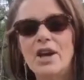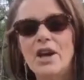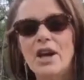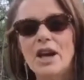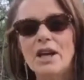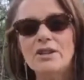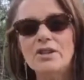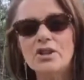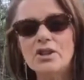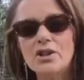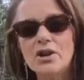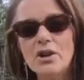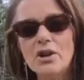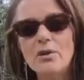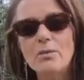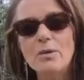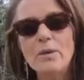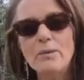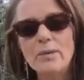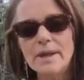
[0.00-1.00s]
And so
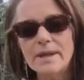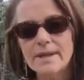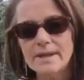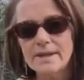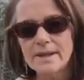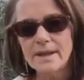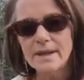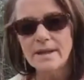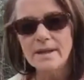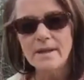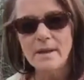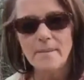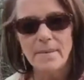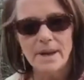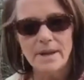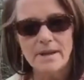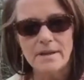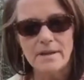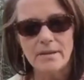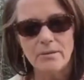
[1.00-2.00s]
when we sit in the
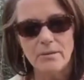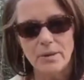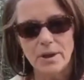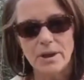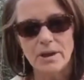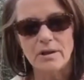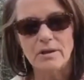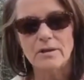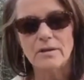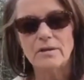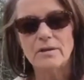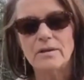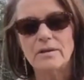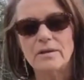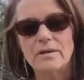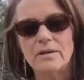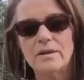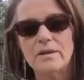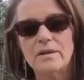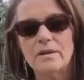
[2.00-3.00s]
medicine wheel,
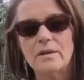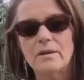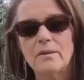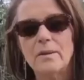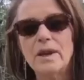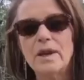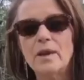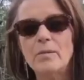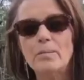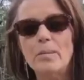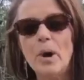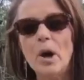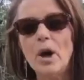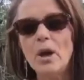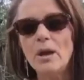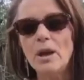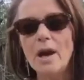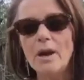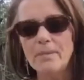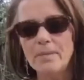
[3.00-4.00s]
we can
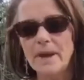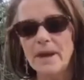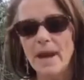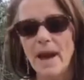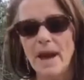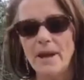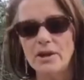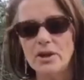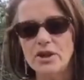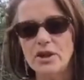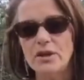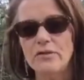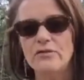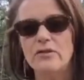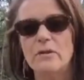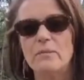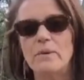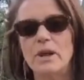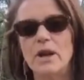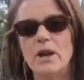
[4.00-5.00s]
pull up the energy
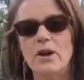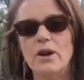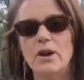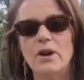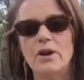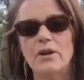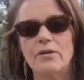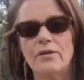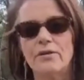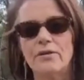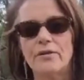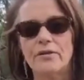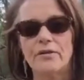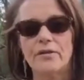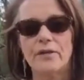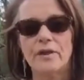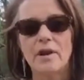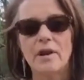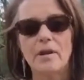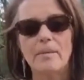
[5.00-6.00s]
from the earth.
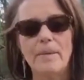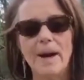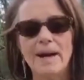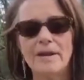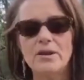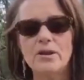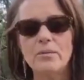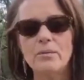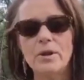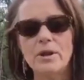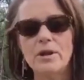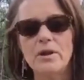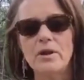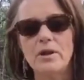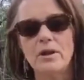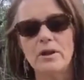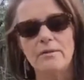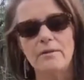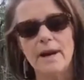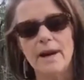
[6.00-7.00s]
Imagine where you
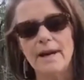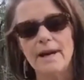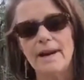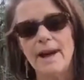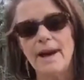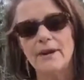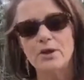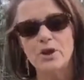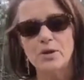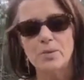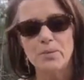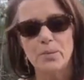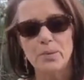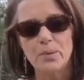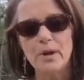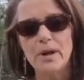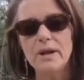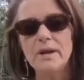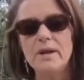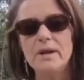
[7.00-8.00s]
are right now, just
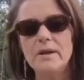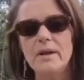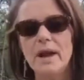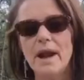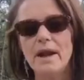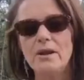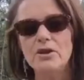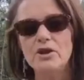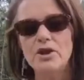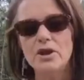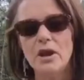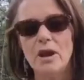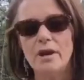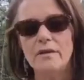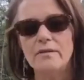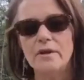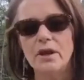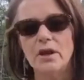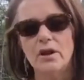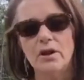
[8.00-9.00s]
breathing the energy of
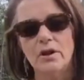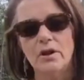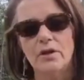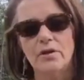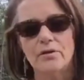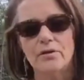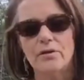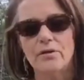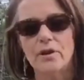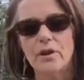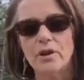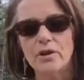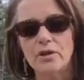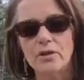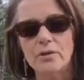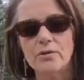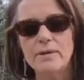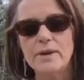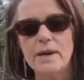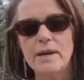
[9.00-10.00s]
the earth.
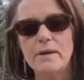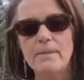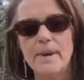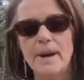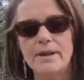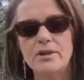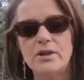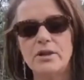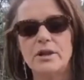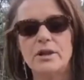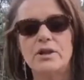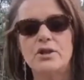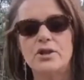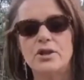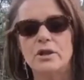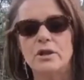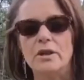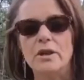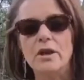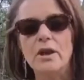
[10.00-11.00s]
Use that
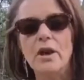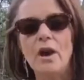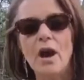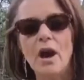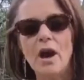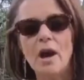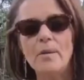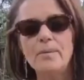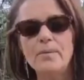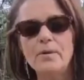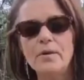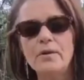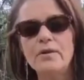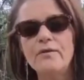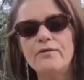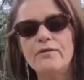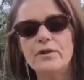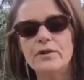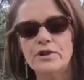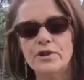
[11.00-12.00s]
imagination. Up through the
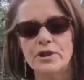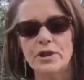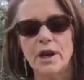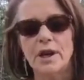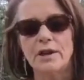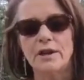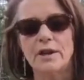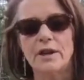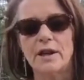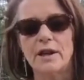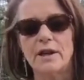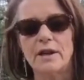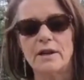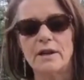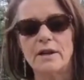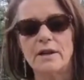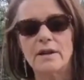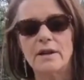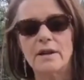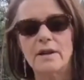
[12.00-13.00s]
first chakra,
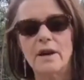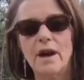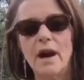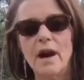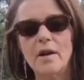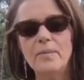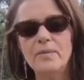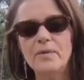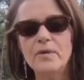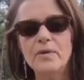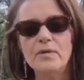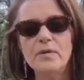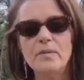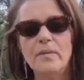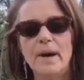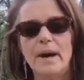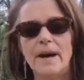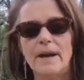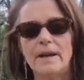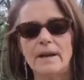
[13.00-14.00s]
up through the
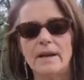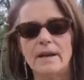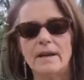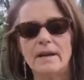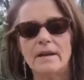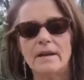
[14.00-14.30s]
body.